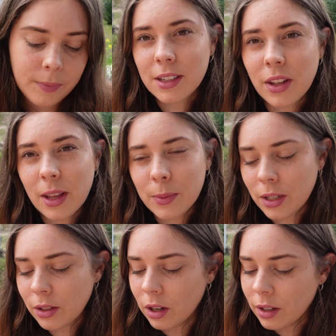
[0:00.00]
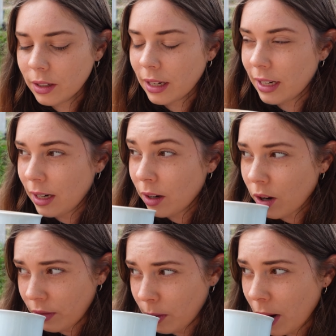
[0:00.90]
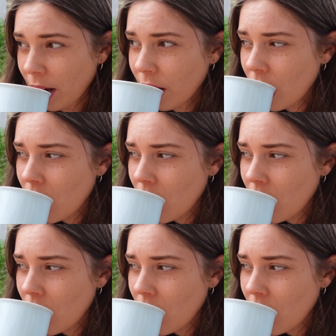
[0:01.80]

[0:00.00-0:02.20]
So that was a lot. I need a coffee break.